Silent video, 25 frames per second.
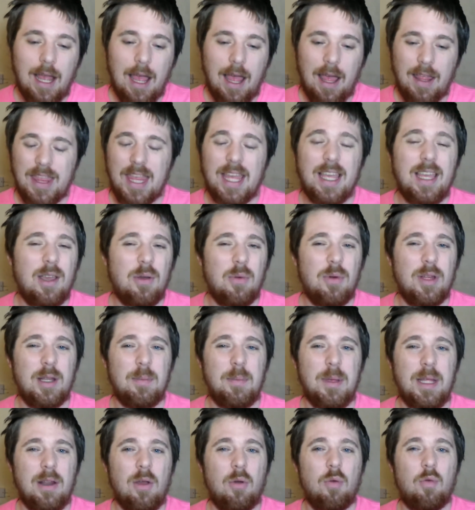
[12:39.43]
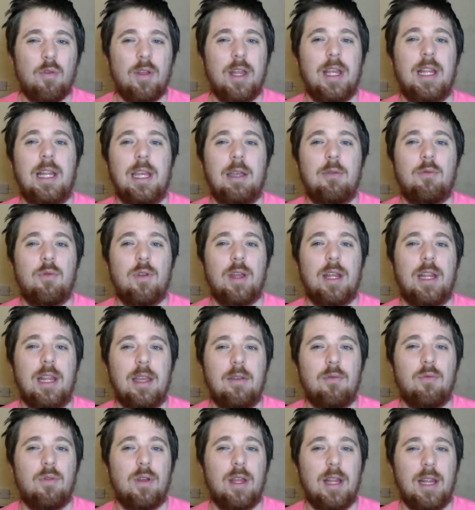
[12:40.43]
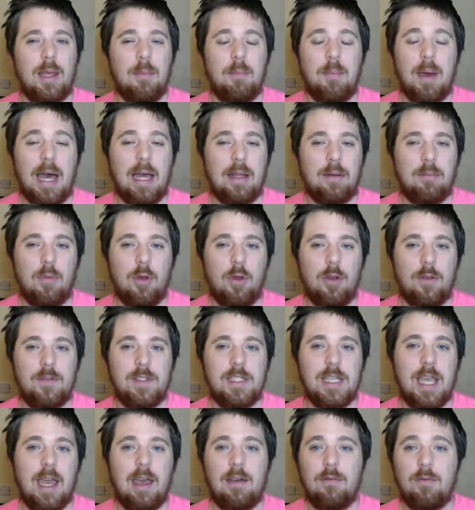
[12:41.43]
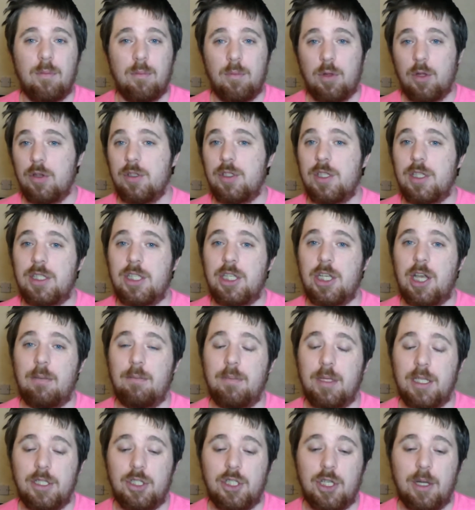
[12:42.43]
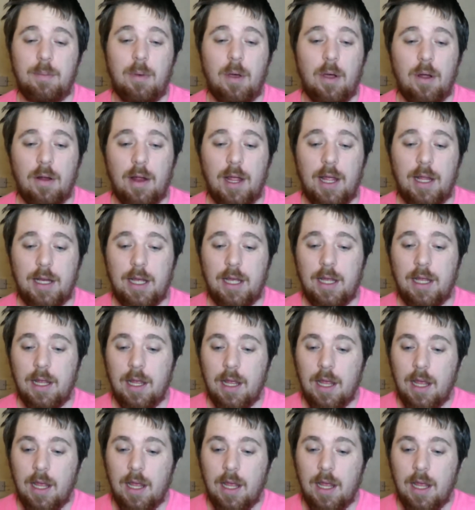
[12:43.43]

I think it would have been a really, really, really bad move to have him lose the championship already.